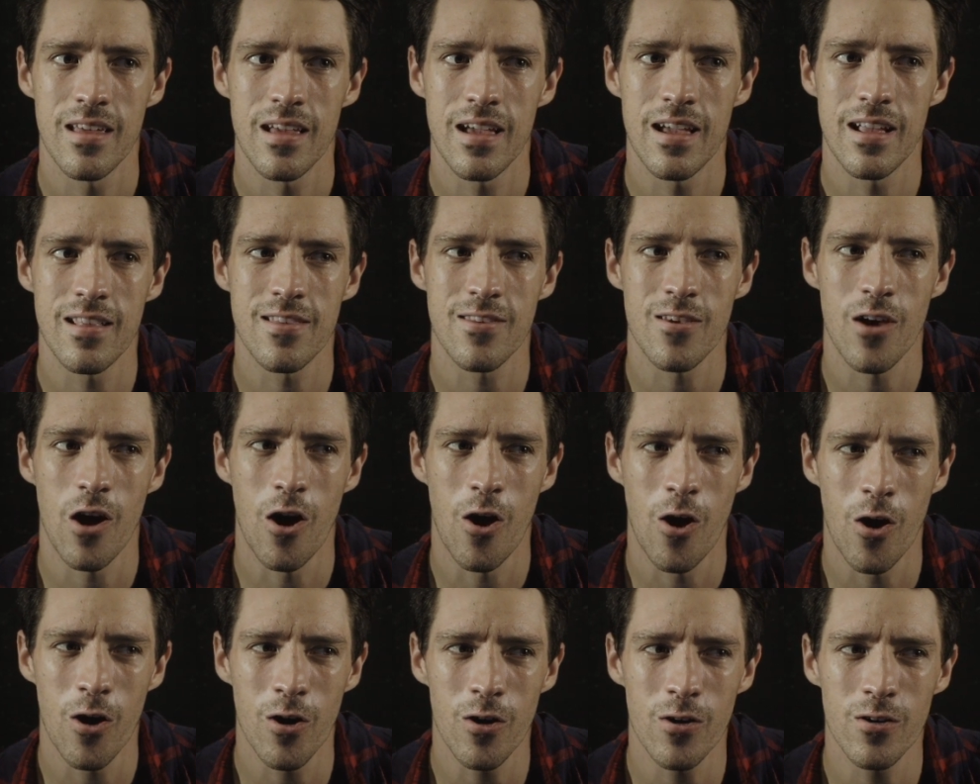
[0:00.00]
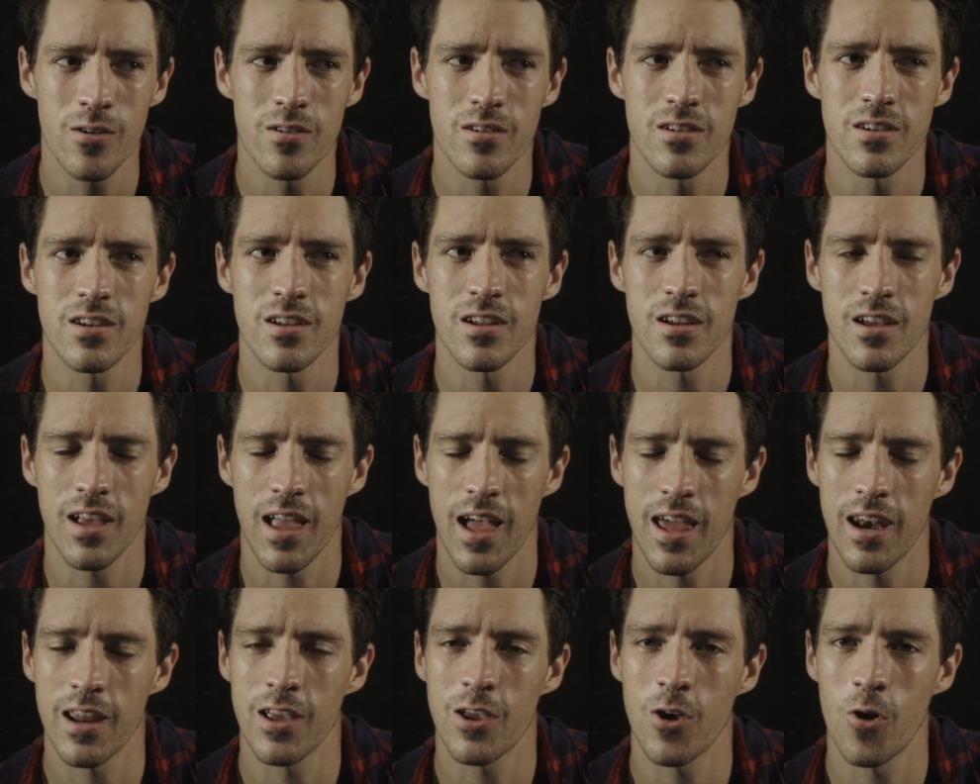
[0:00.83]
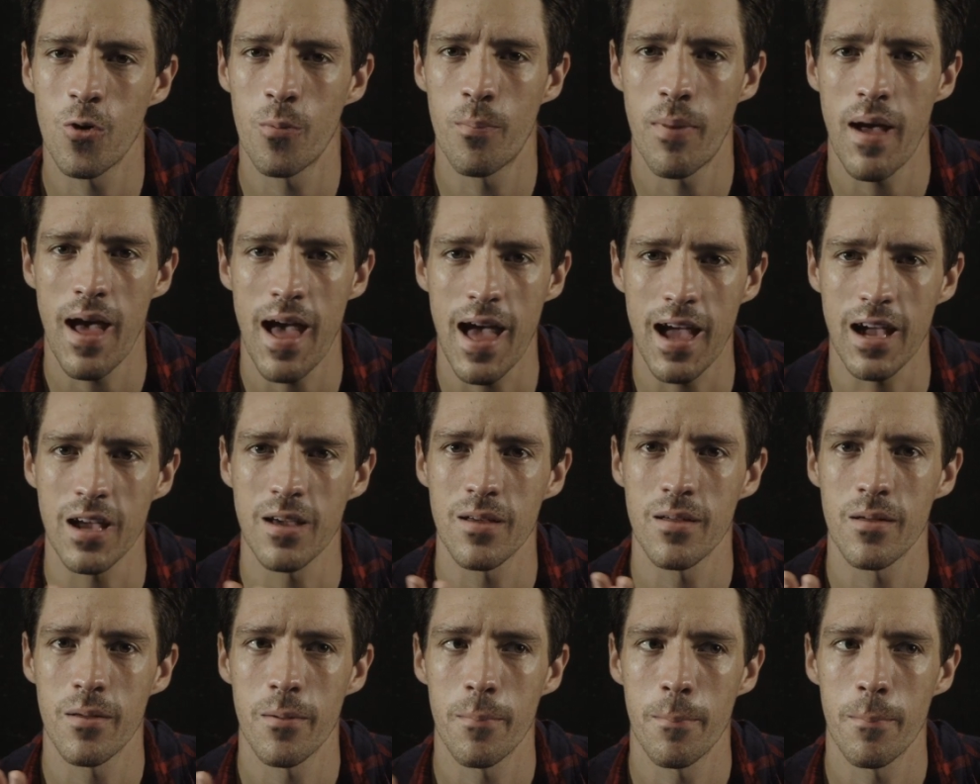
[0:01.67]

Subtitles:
it's hard to kind of go back,